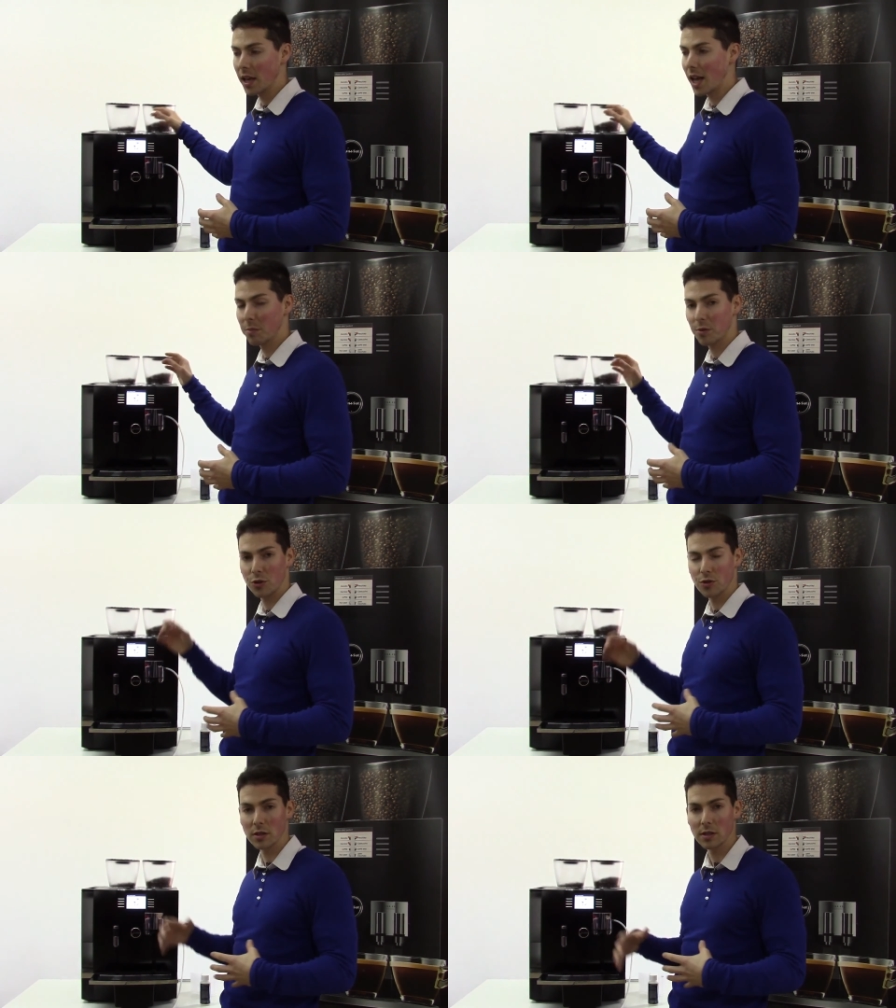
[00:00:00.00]
Can it
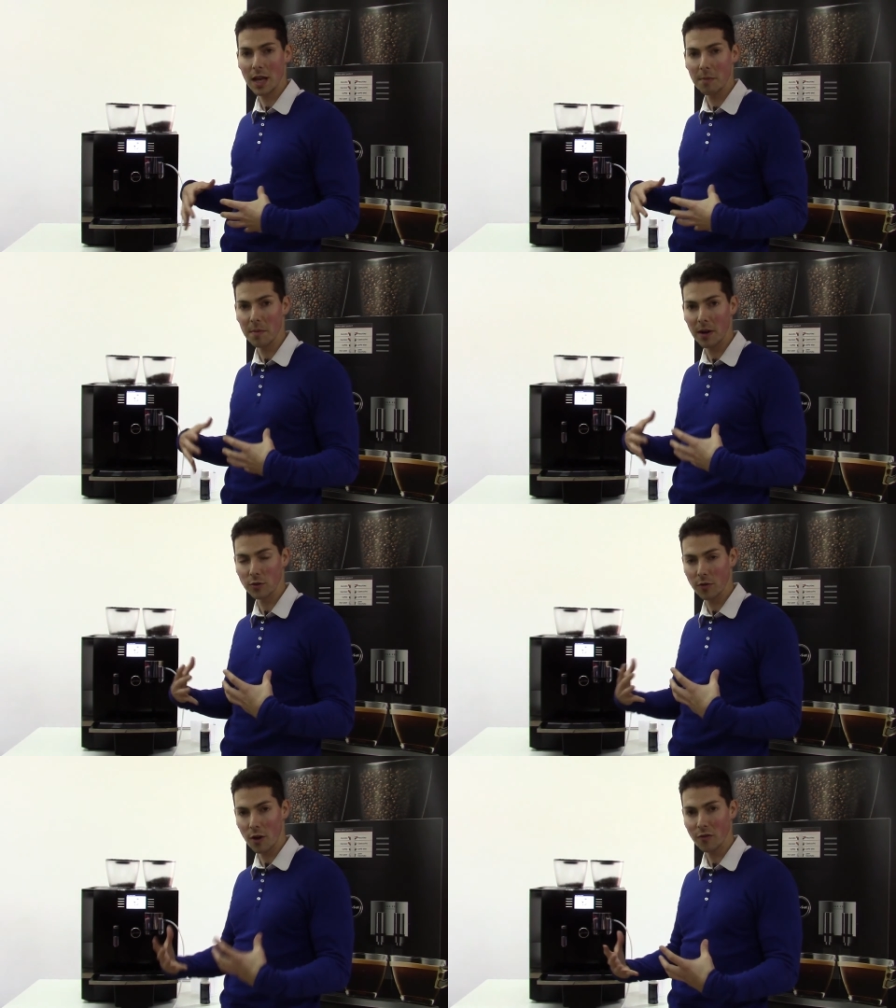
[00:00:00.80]
produce the same
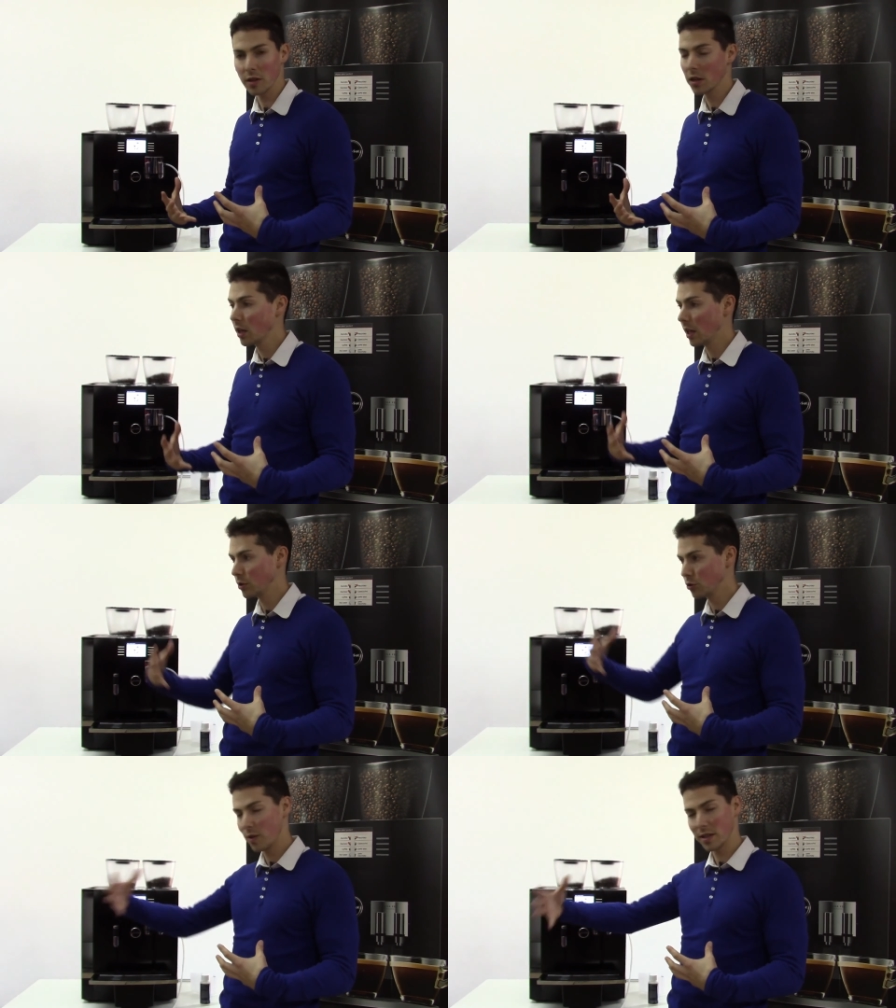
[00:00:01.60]
amount of coffee
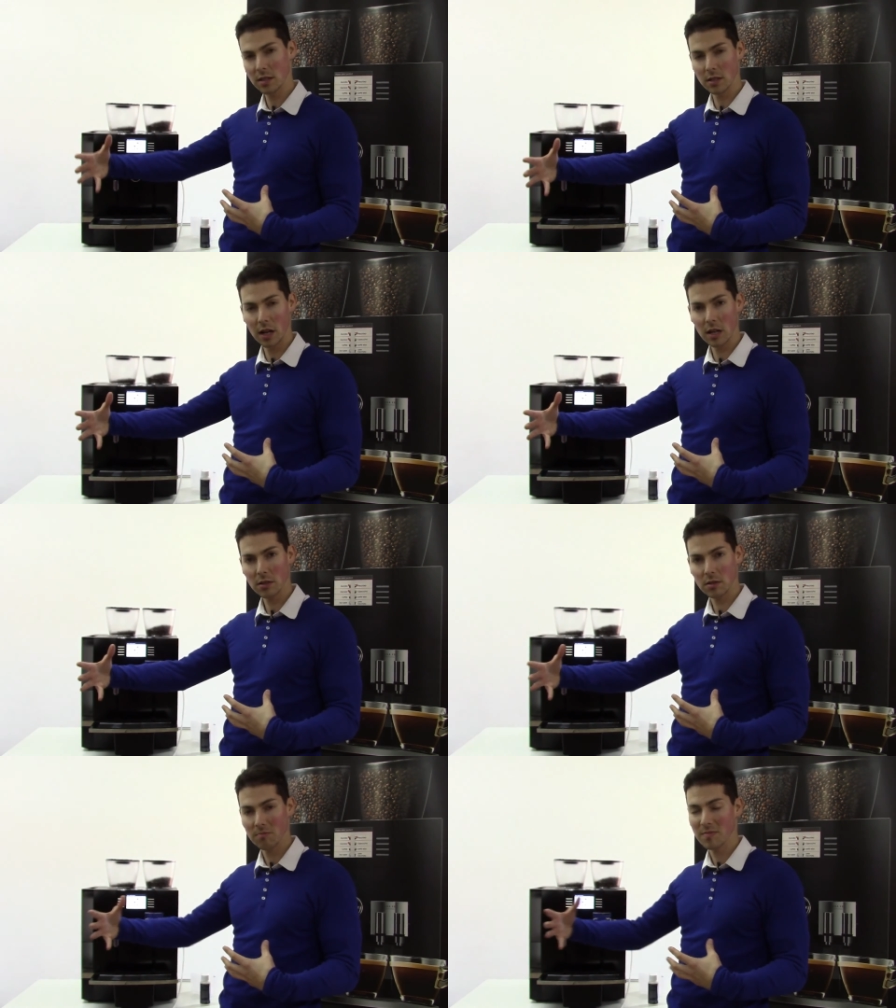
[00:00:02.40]
as two
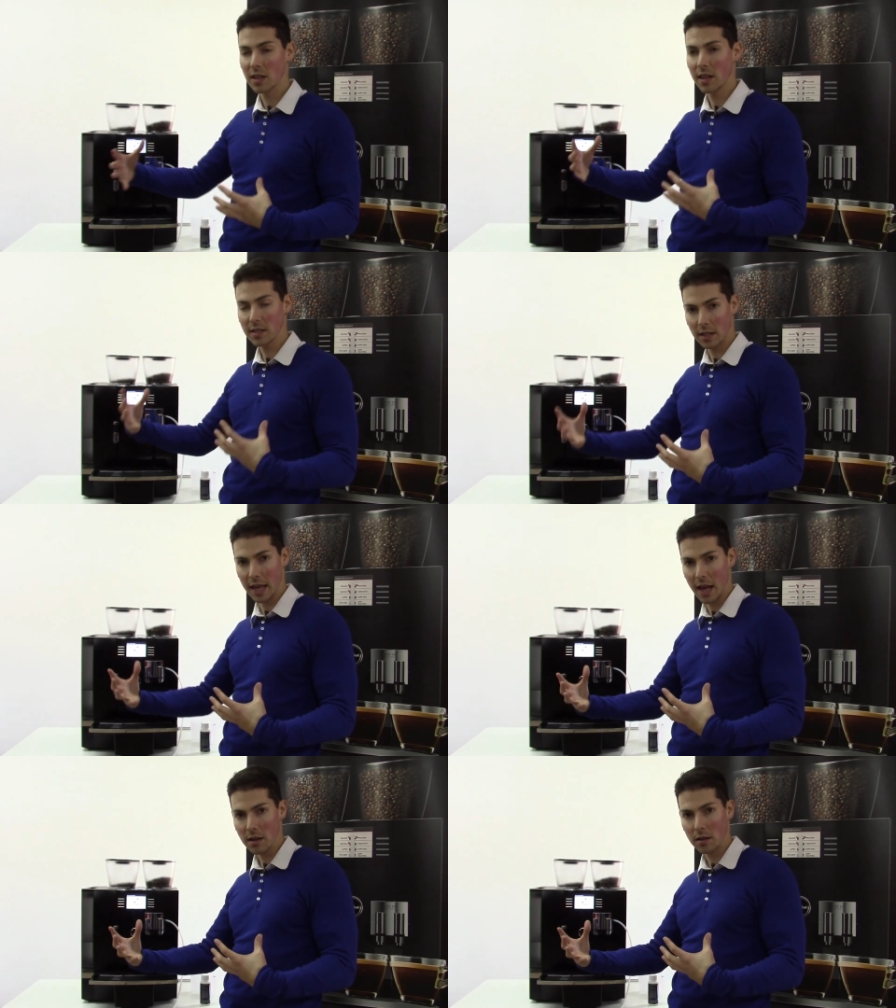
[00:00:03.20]
XS9s? Yes, it
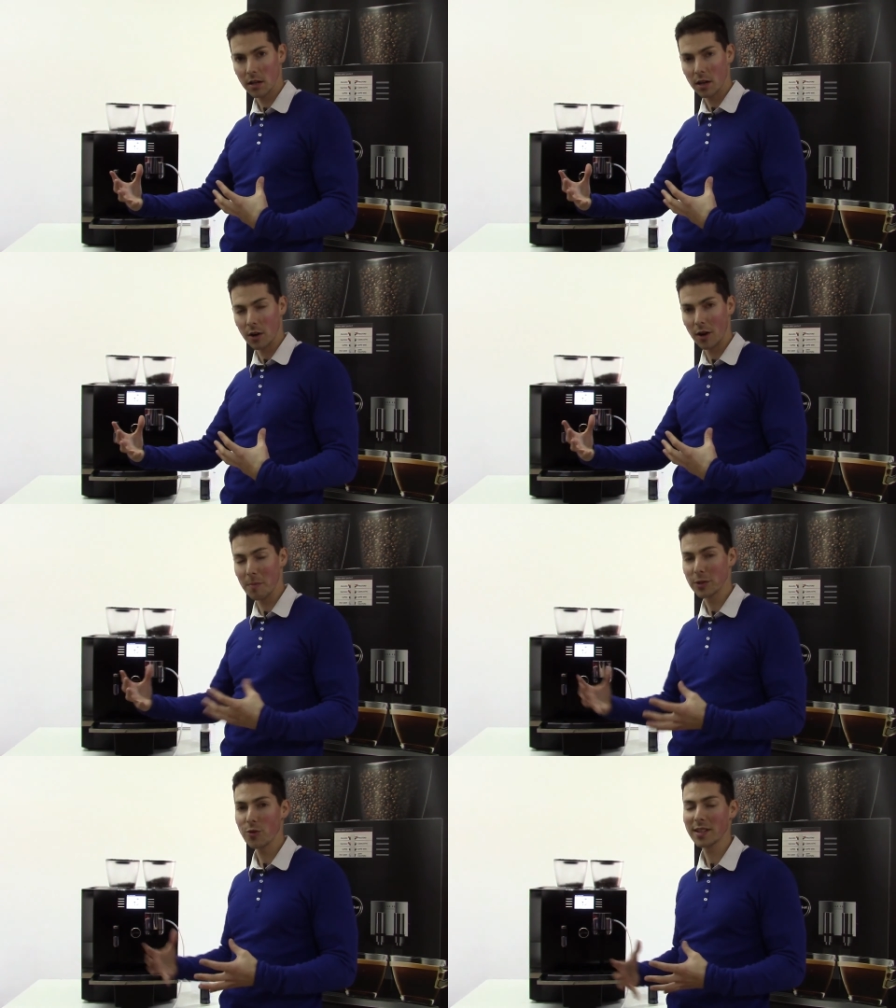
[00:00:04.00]
can.
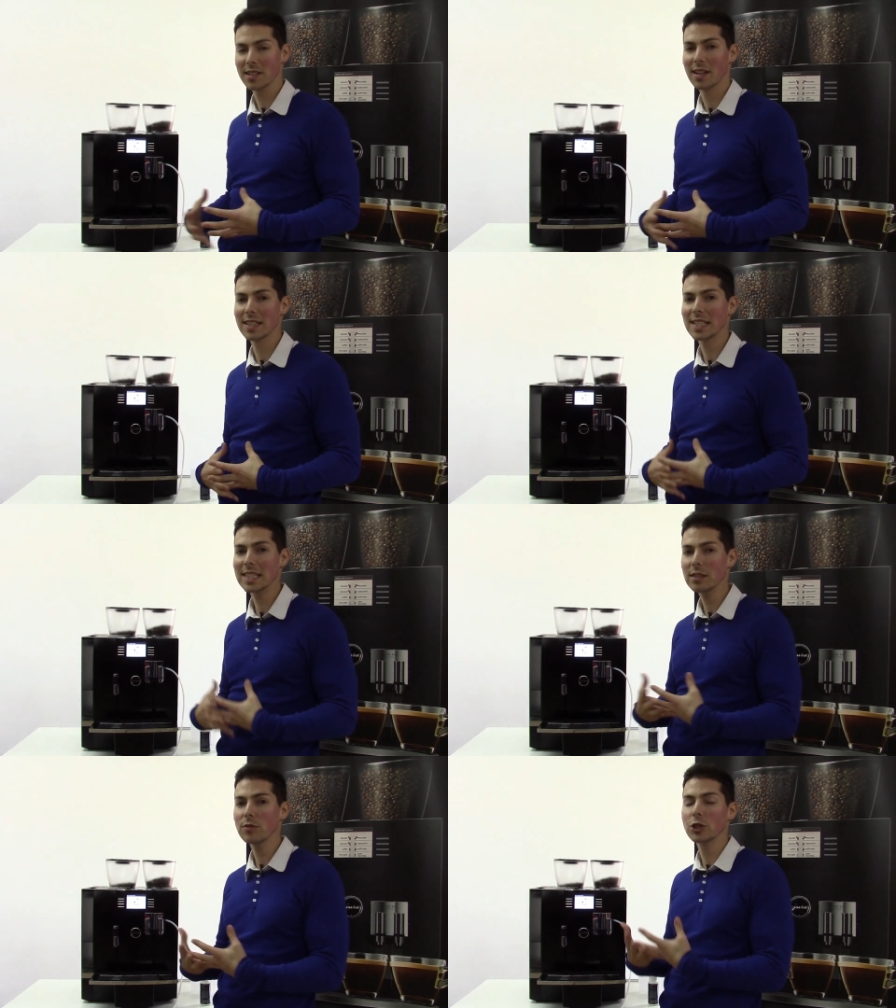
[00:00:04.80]
Right? But two XS9s is
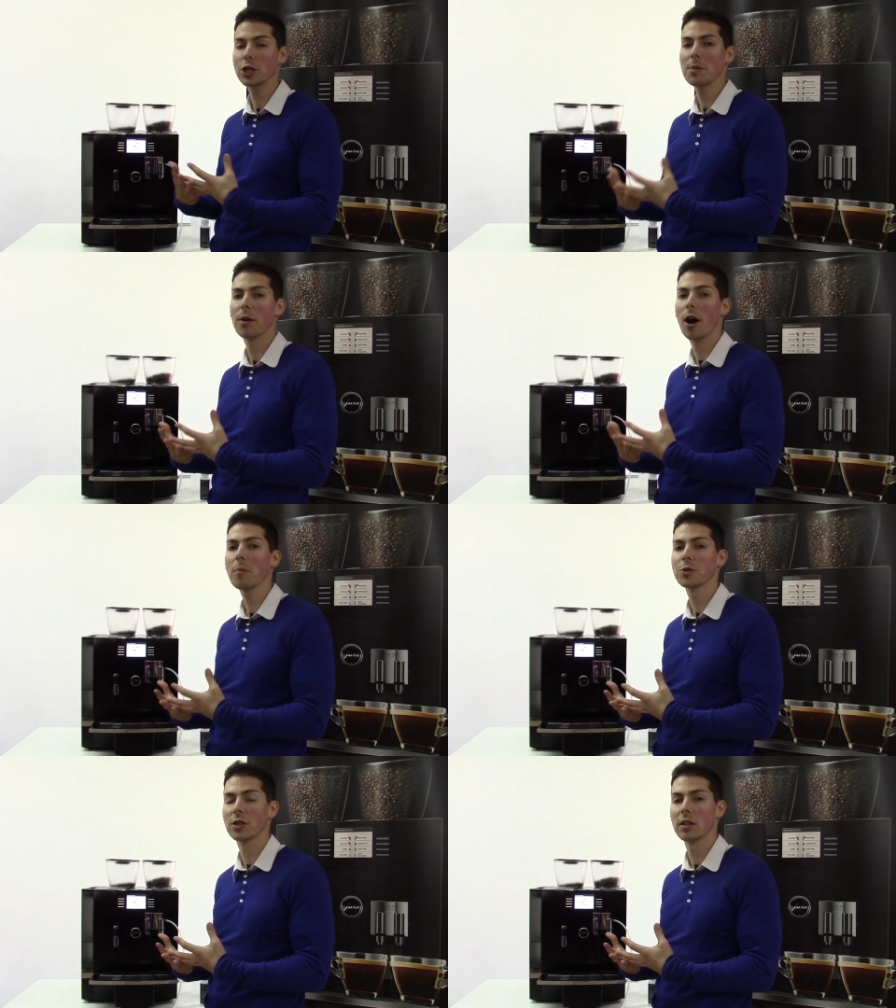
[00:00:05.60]
still a cheaper
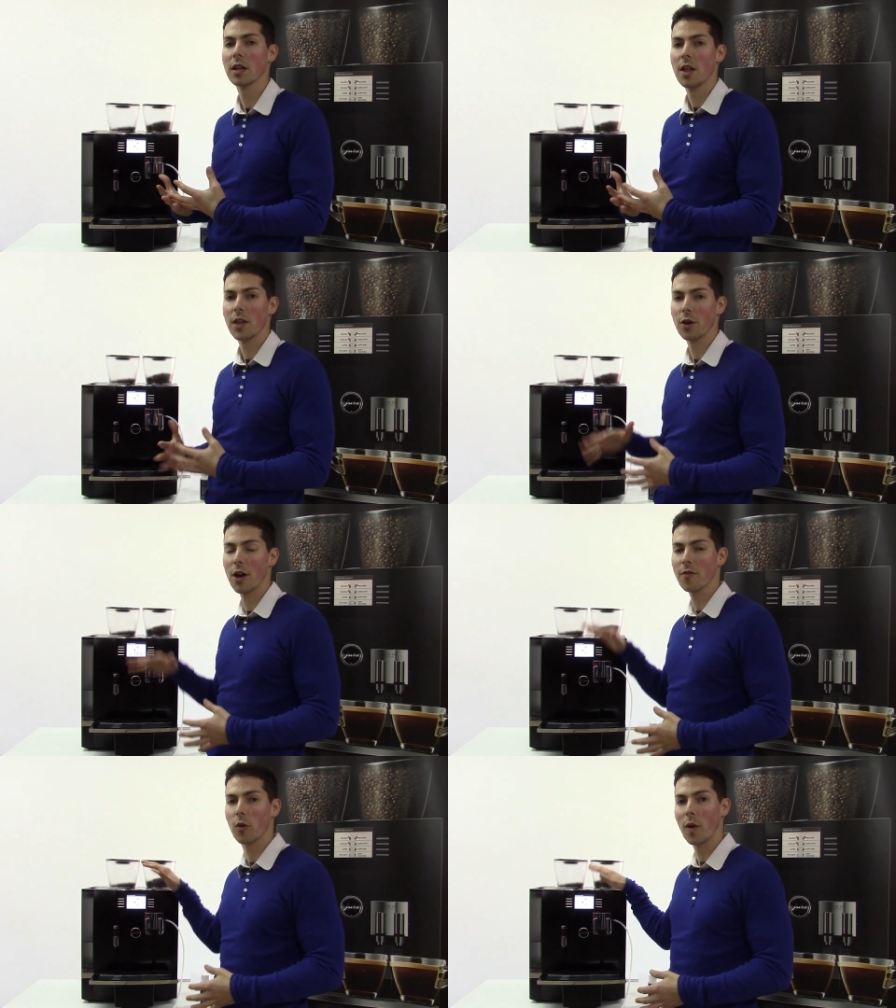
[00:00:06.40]
option than
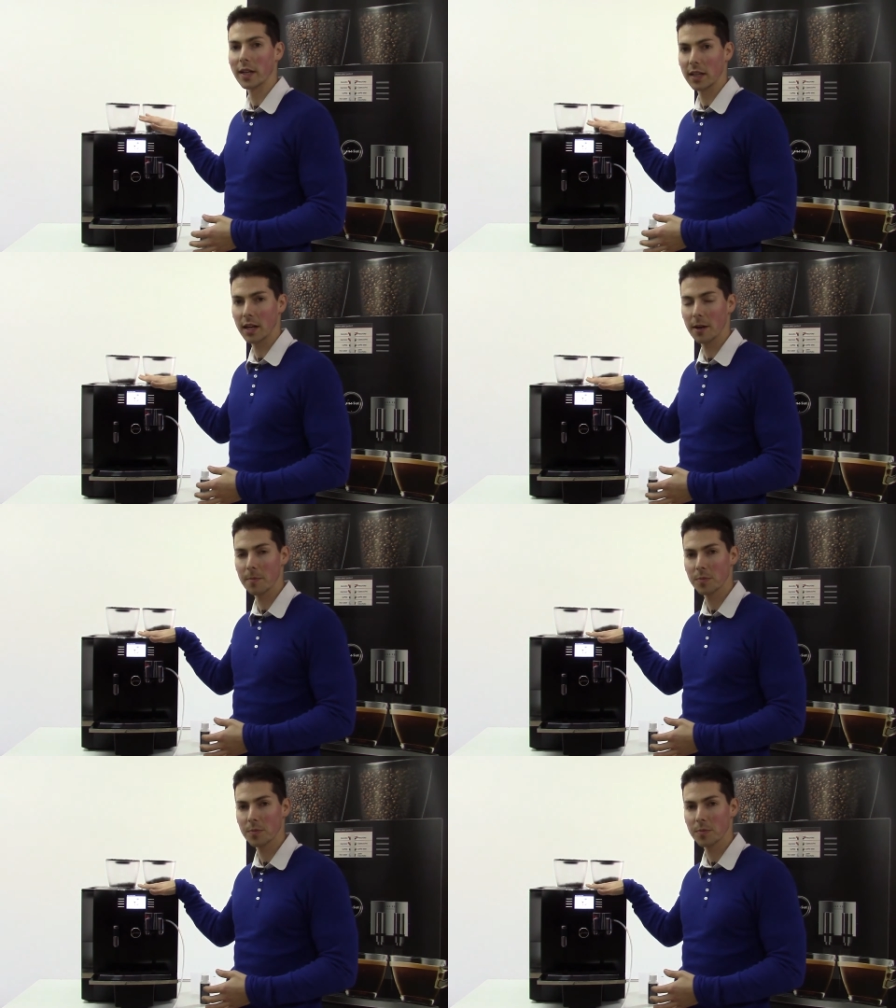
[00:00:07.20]
going for one Giga.